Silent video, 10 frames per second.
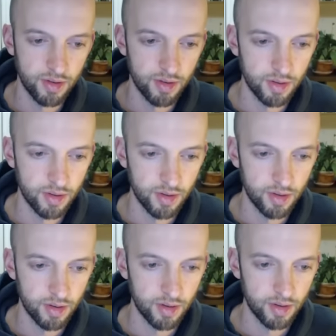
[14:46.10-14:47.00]

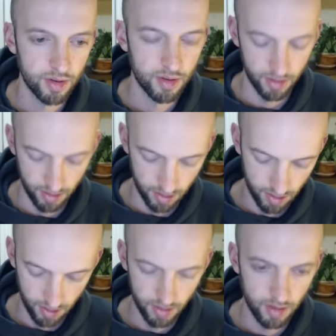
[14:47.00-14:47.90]

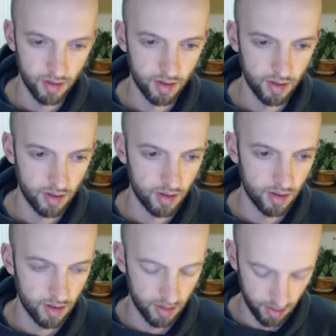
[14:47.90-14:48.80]

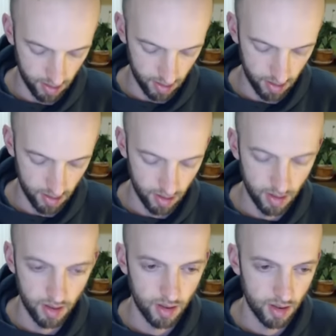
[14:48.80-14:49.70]

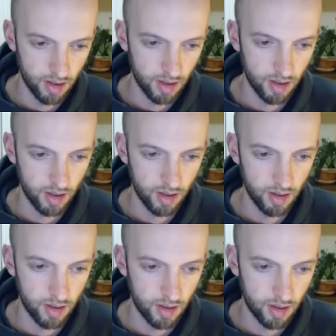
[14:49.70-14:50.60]

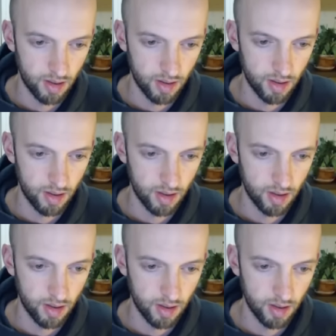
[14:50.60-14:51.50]

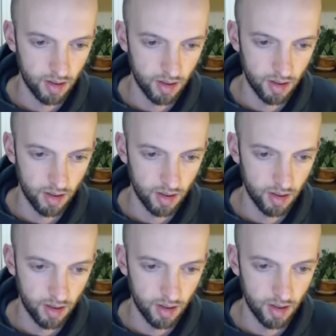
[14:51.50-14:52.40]

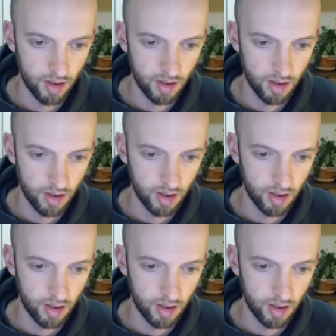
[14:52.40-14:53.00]
Nobody speaks.